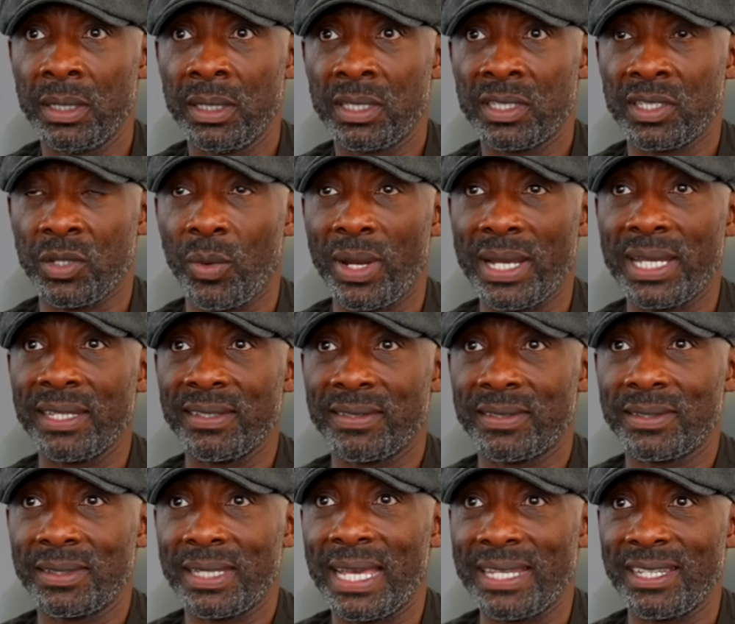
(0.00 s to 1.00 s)
So
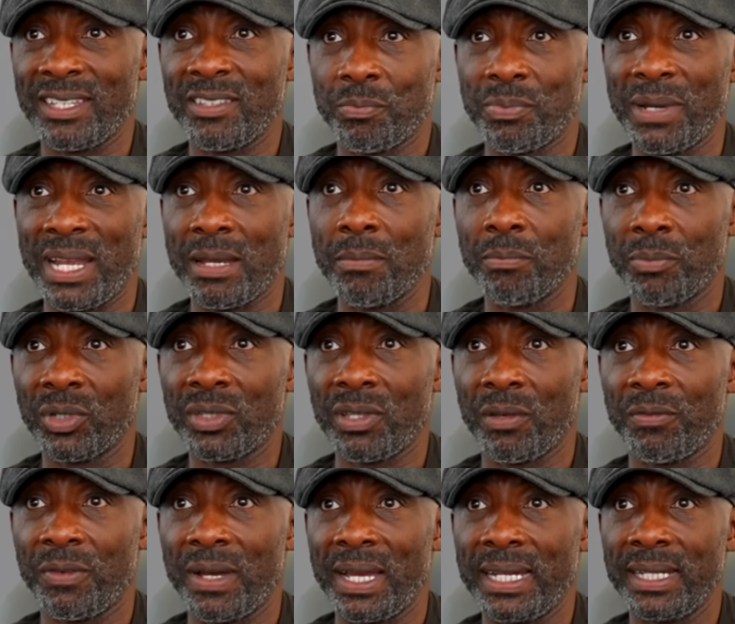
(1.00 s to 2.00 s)
Eddie's Eddie's bread and butter
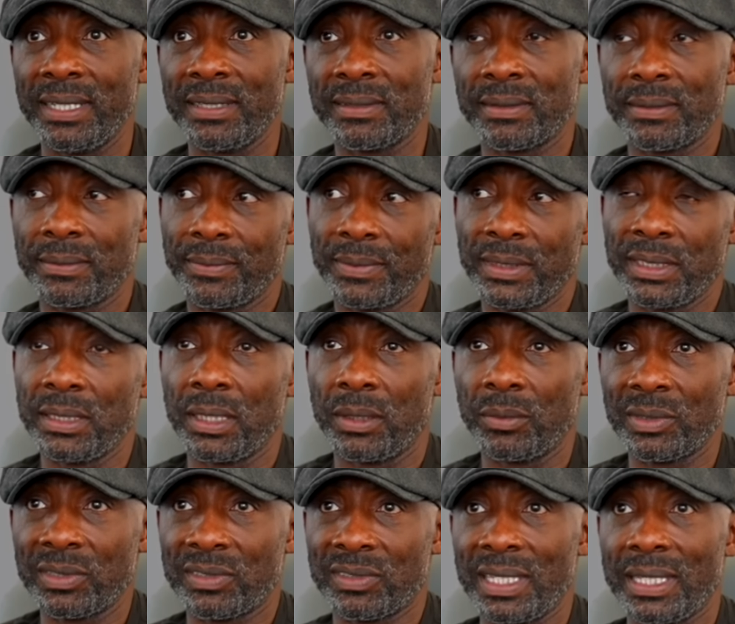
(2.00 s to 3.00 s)
fighters, you know,
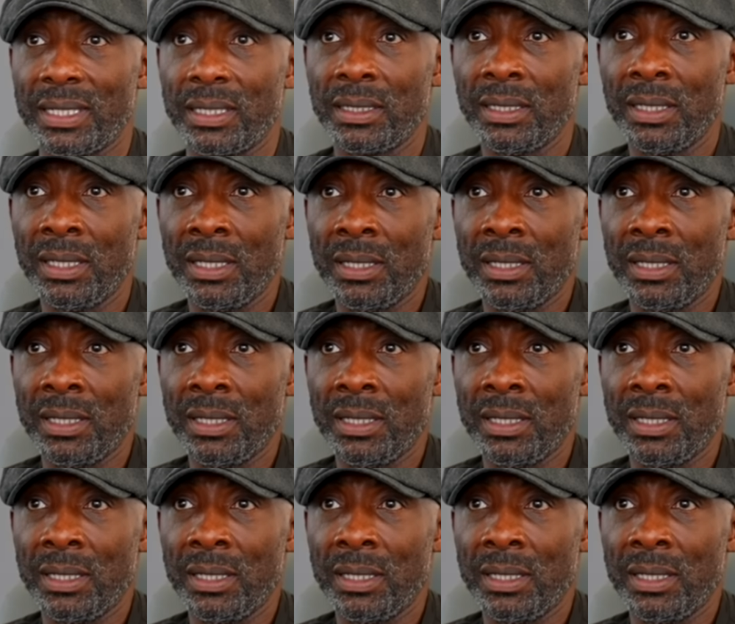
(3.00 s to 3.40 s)
we'll see.